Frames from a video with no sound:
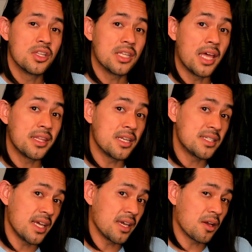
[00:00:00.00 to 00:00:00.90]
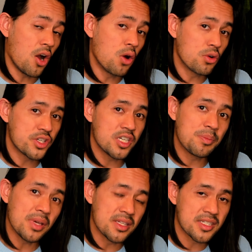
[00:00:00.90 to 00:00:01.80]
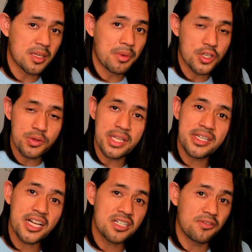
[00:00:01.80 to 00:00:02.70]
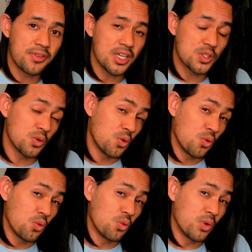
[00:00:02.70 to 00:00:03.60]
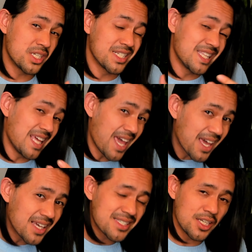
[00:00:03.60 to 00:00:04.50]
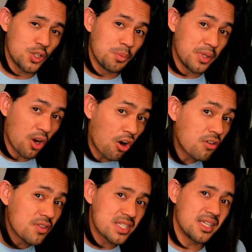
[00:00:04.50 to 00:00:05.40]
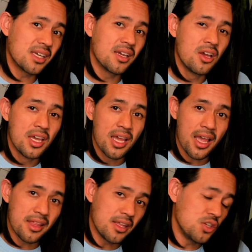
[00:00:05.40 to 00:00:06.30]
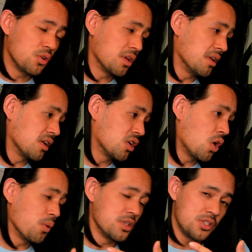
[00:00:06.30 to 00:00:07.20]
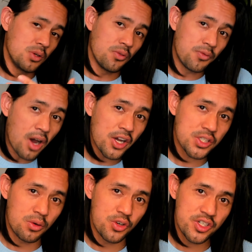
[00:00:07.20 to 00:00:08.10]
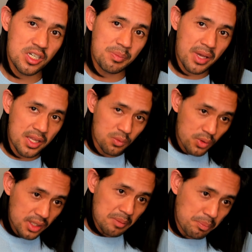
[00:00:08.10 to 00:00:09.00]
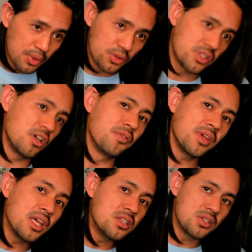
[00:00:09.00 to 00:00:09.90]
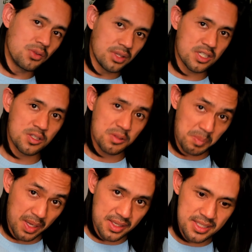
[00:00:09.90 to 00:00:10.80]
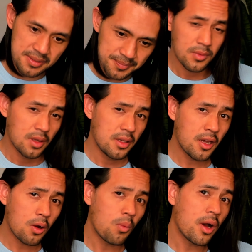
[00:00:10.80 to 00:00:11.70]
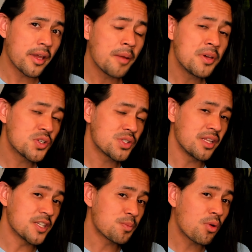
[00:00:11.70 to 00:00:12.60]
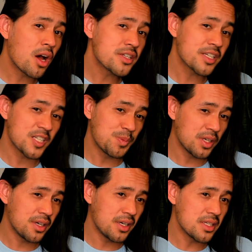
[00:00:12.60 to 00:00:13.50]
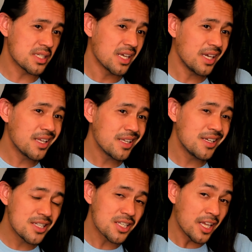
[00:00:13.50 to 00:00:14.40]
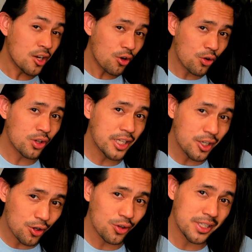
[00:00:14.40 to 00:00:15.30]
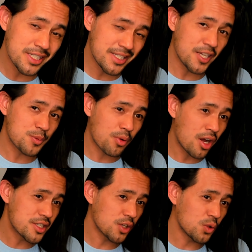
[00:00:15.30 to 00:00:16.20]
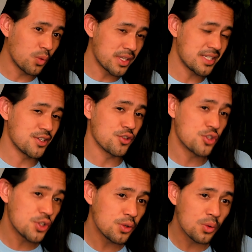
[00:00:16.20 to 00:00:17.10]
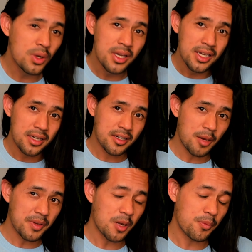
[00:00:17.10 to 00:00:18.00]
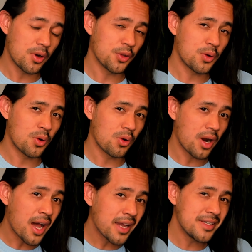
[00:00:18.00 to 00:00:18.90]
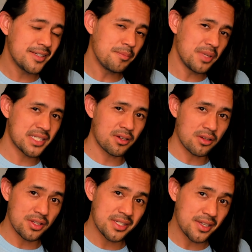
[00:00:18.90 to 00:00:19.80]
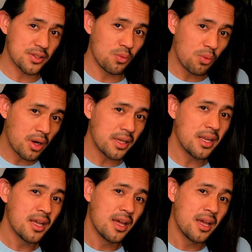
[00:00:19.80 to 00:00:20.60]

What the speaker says: and then take ownership in some of the transaction fees, which is the eggs that you'll be harvesting. And then you can go into fox ownership and really build yourself into this space. Now, why I'm interested in this project is because it is an early stage project with season 2 coming up around the corner. I did miss out on season 1.